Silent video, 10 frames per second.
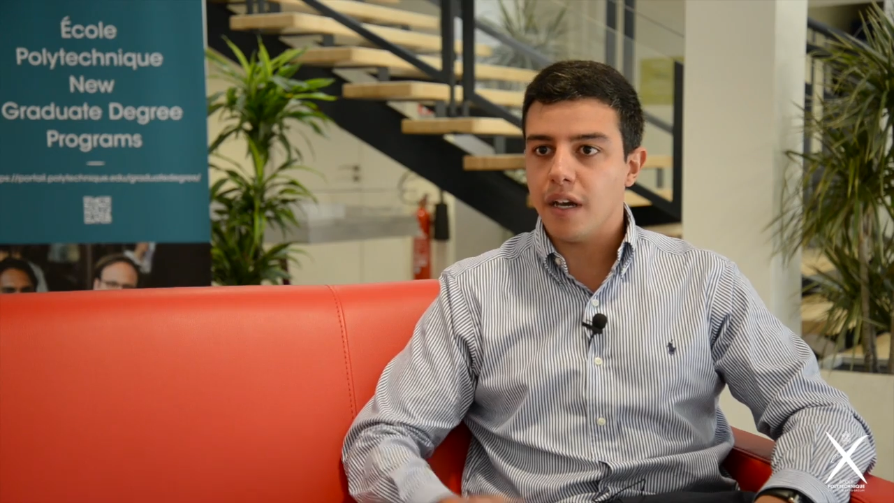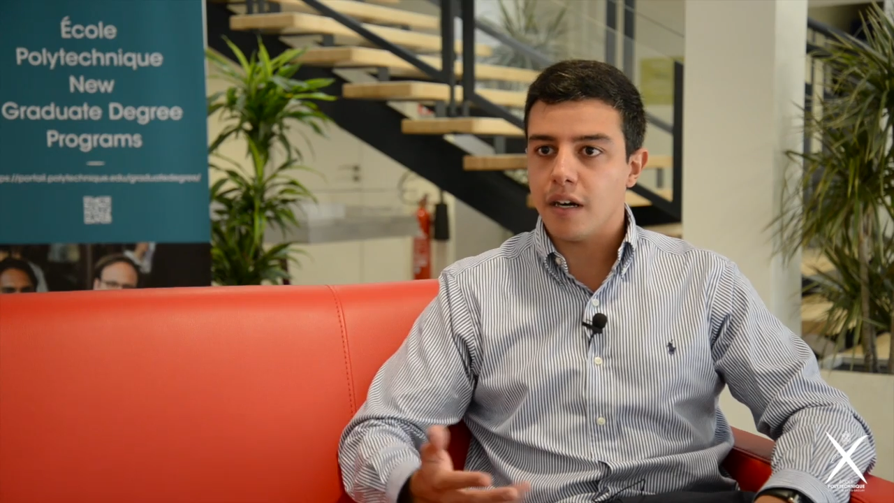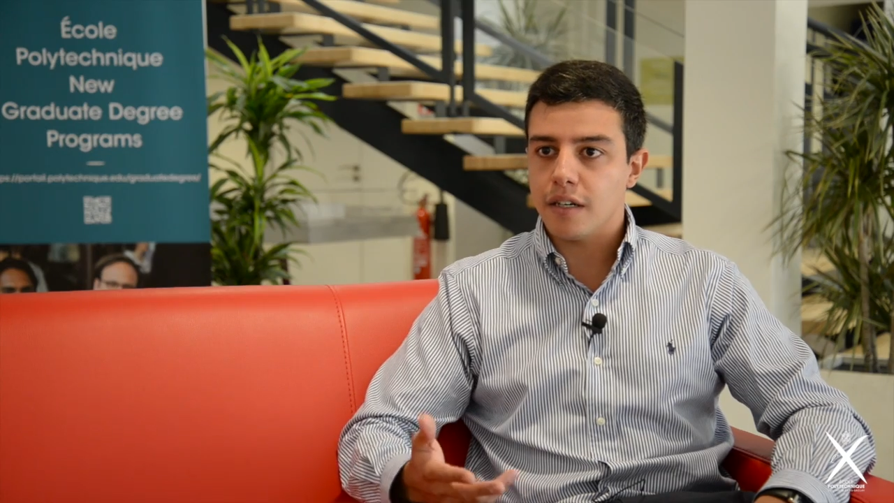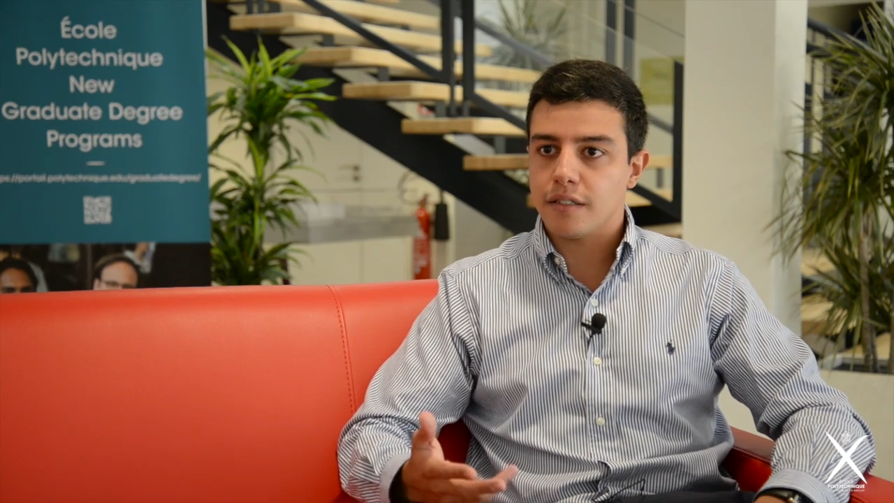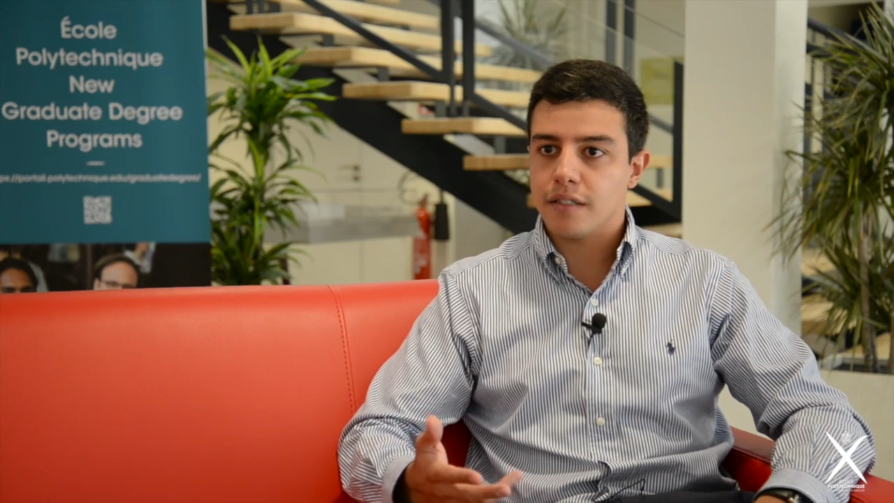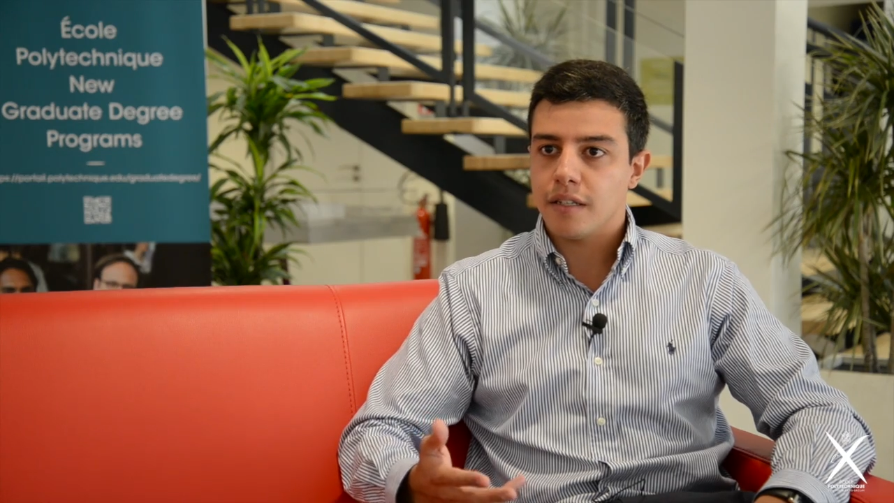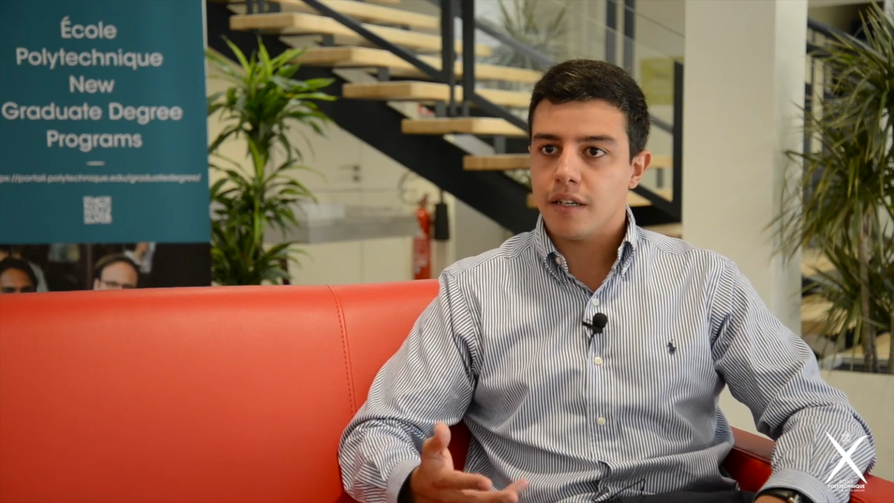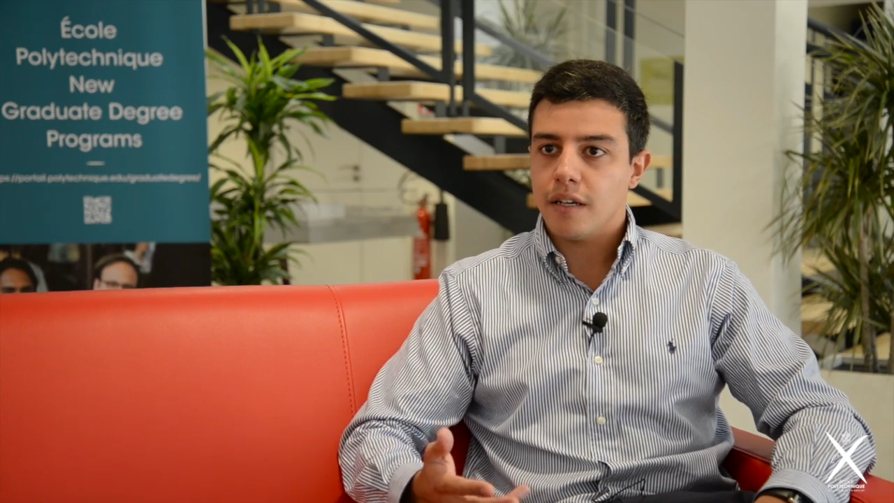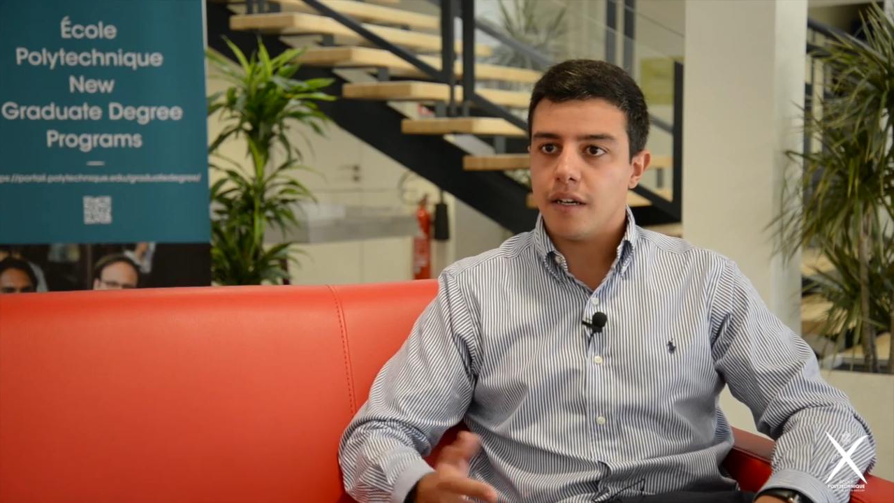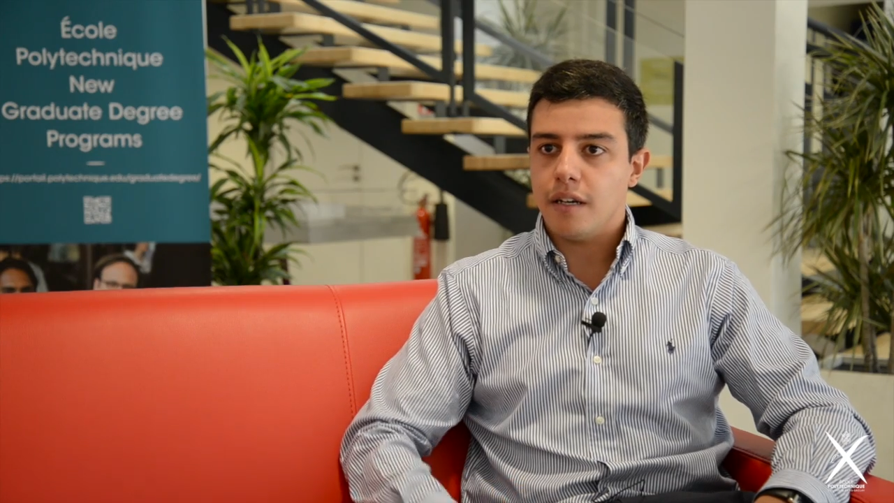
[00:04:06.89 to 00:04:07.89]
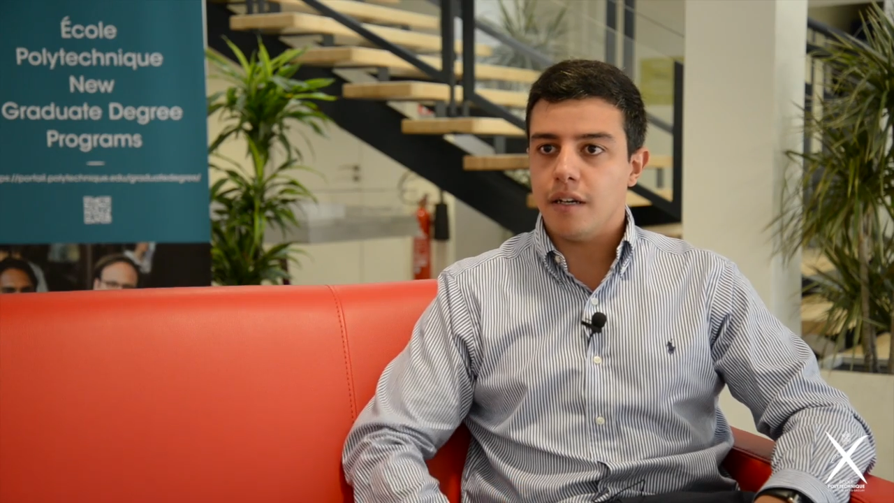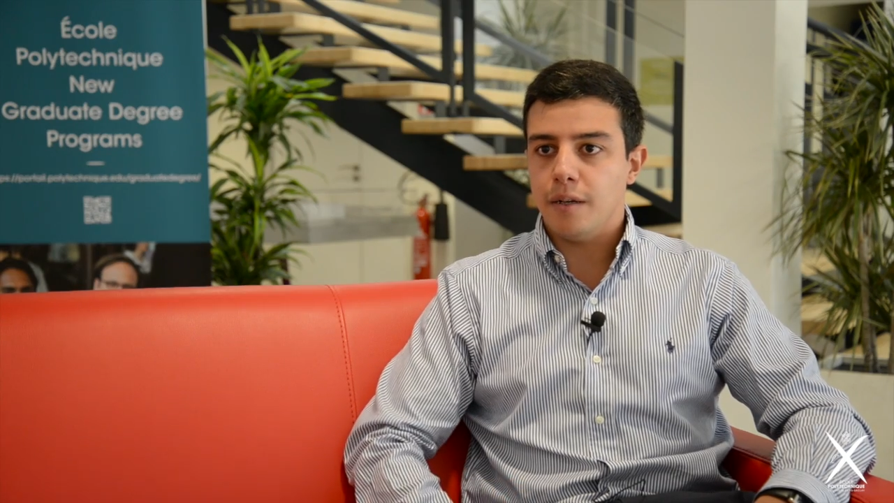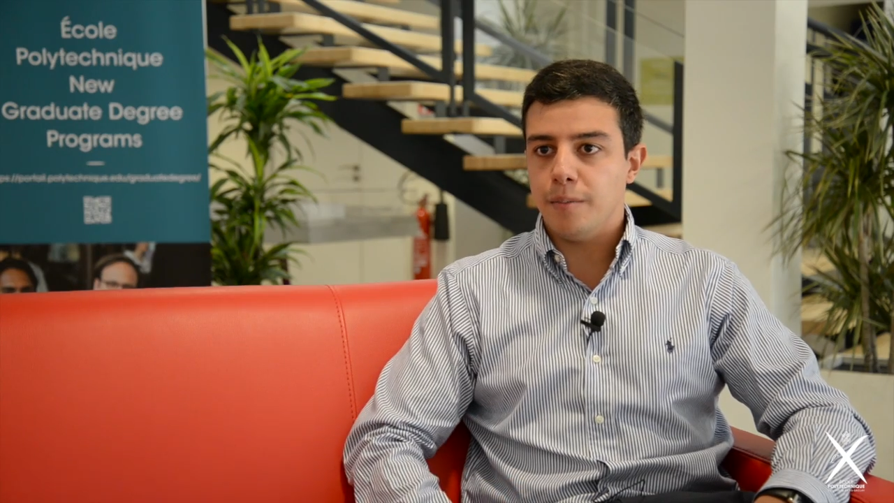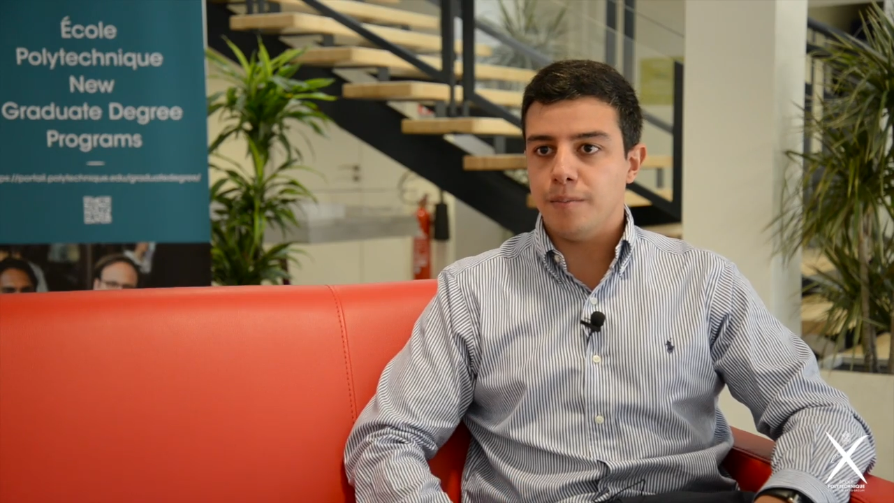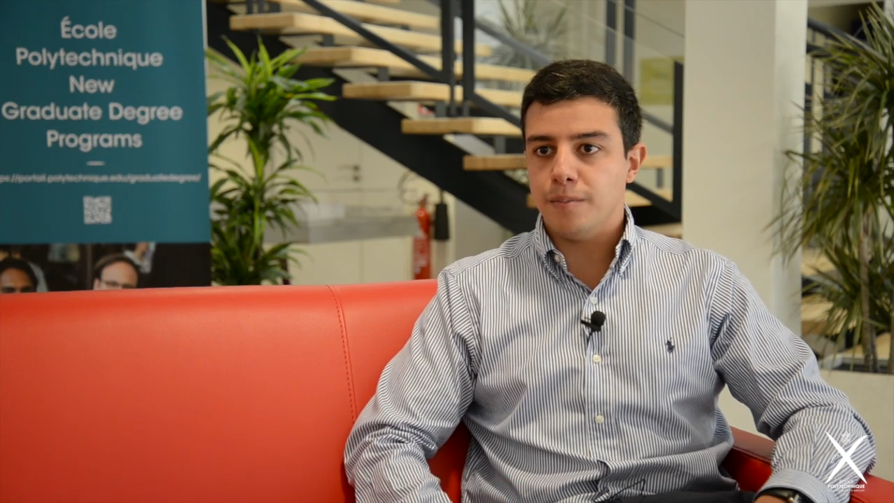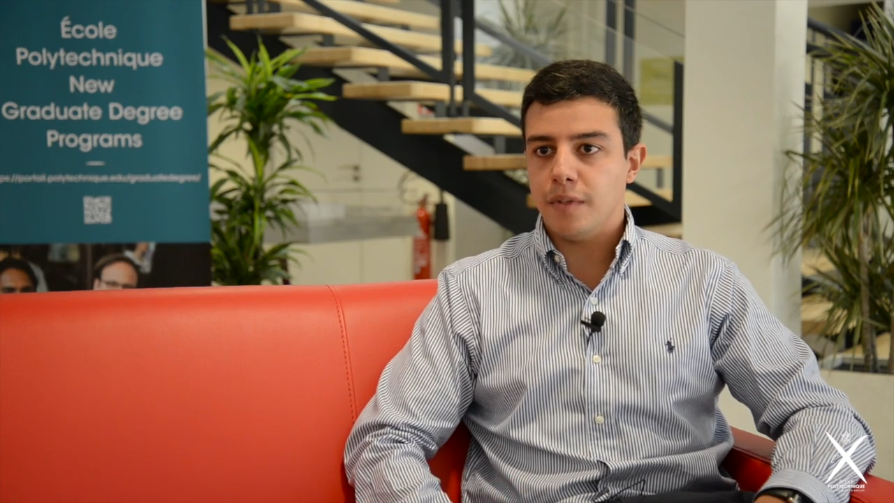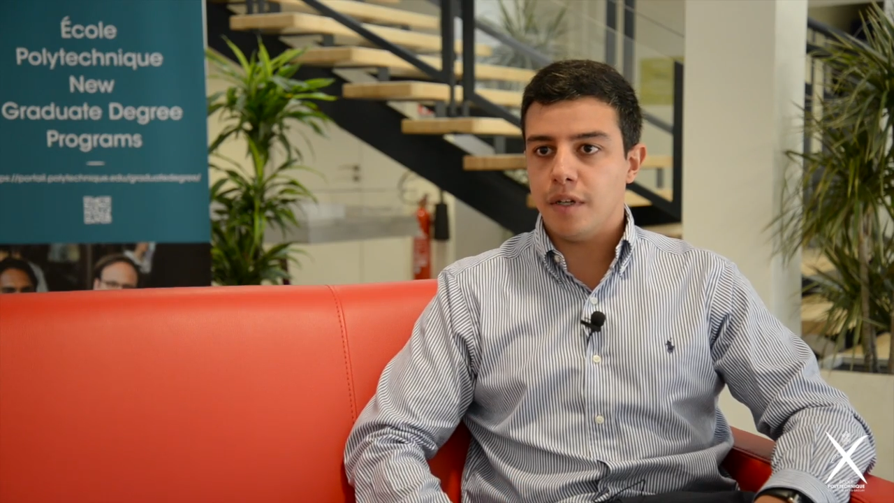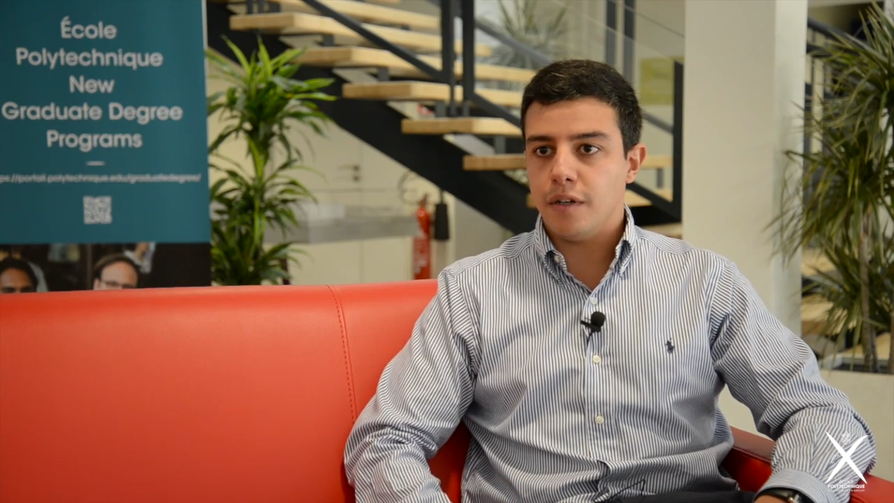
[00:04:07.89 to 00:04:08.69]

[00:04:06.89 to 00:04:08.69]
art um,